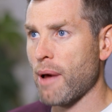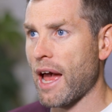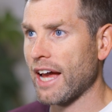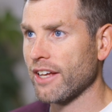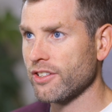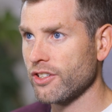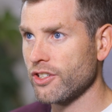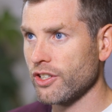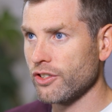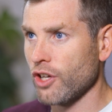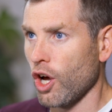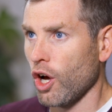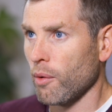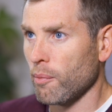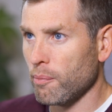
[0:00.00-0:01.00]
passages
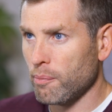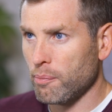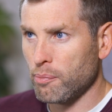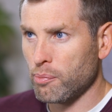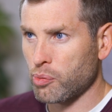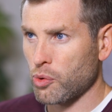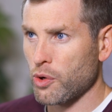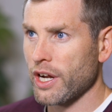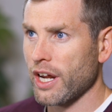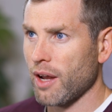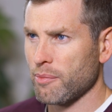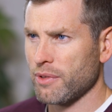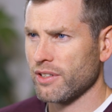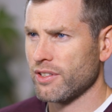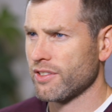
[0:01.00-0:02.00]
bring
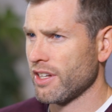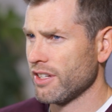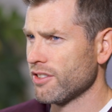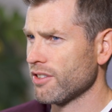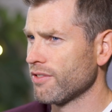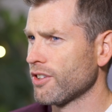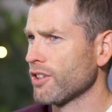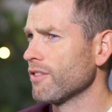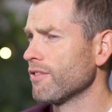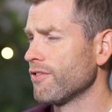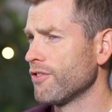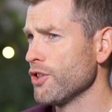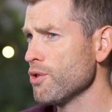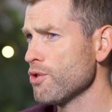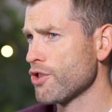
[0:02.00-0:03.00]
up this sense of
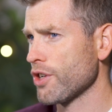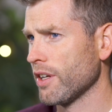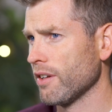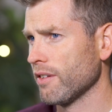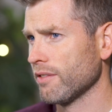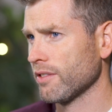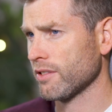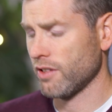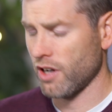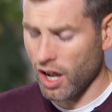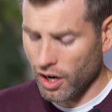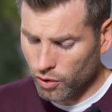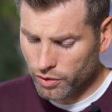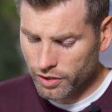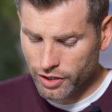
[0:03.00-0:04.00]
confusion.
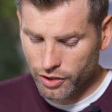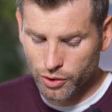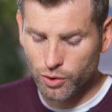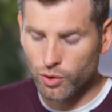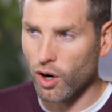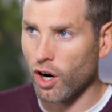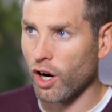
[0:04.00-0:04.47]
Not only who